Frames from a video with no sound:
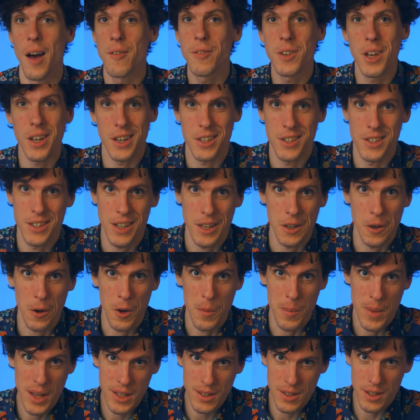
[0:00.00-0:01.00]
I've got a
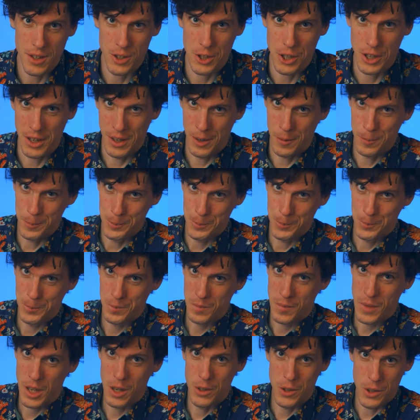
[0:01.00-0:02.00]
secret message here.
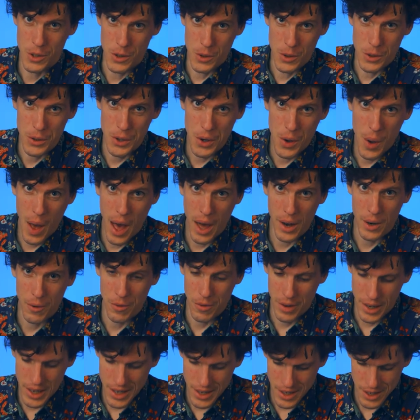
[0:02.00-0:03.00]
Do you know how to
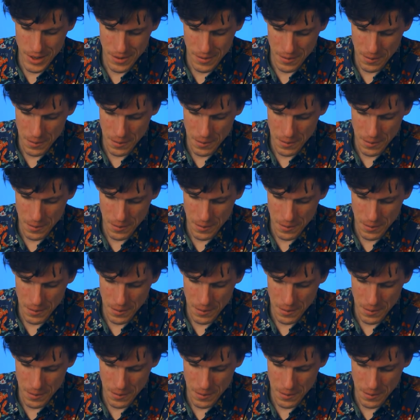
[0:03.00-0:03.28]
read it?